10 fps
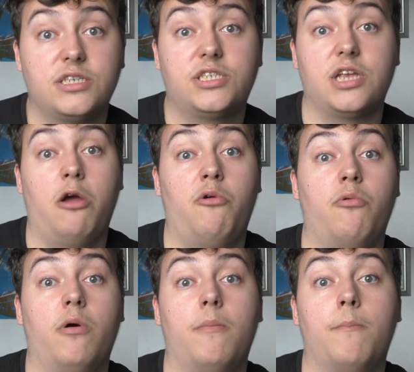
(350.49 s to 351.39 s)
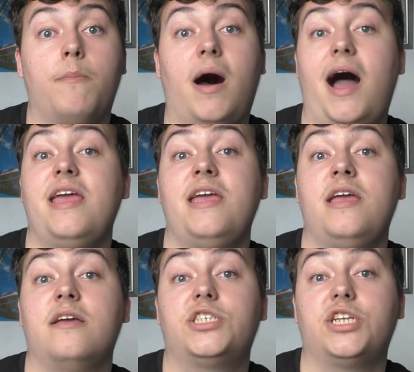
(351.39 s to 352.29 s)
So
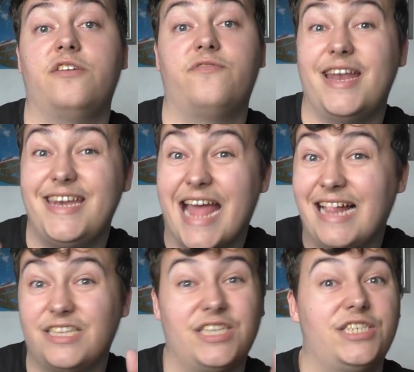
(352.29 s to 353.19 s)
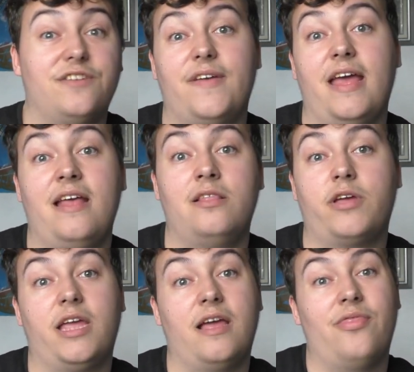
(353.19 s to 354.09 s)
my sort of analysis of it,
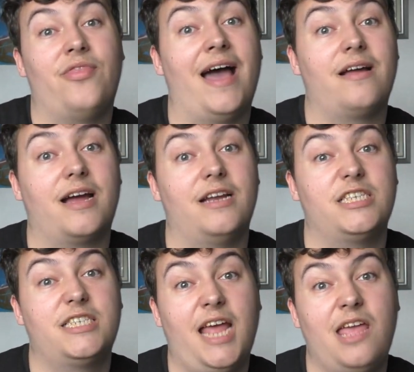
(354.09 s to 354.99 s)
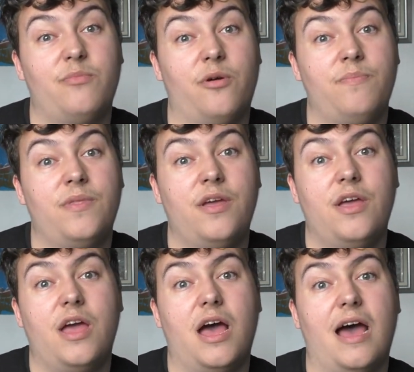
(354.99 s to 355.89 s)
looking at that kind of statement
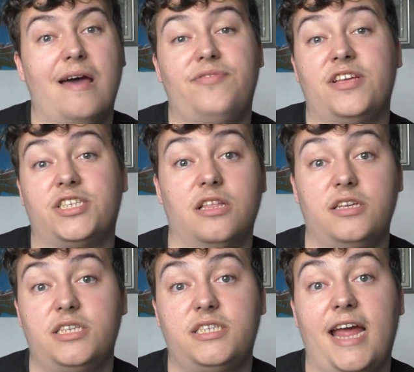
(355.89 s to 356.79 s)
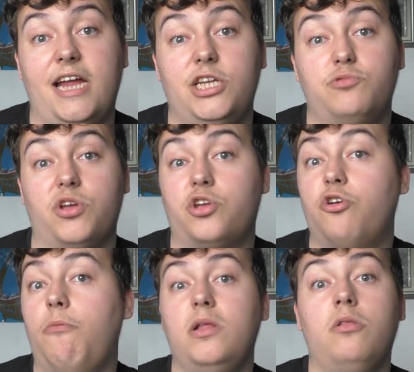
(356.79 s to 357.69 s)
at this early stage, we
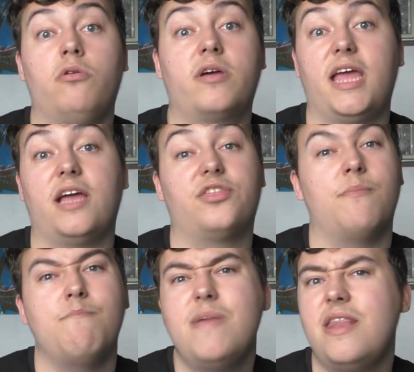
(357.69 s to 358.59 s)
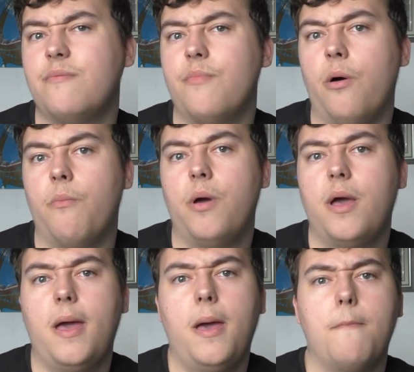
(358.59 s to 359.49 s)
could be looking at the minimum
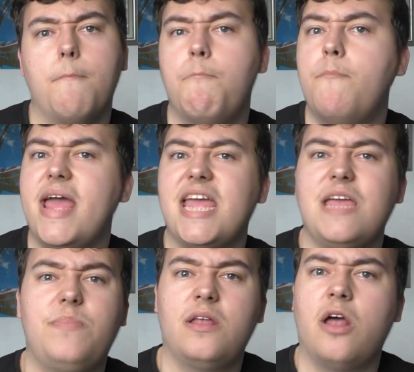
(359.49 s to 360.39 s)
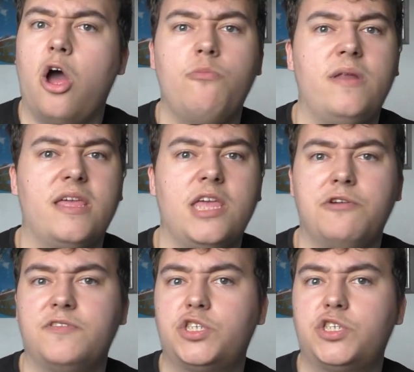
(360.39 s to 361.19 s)
maybe an opening year of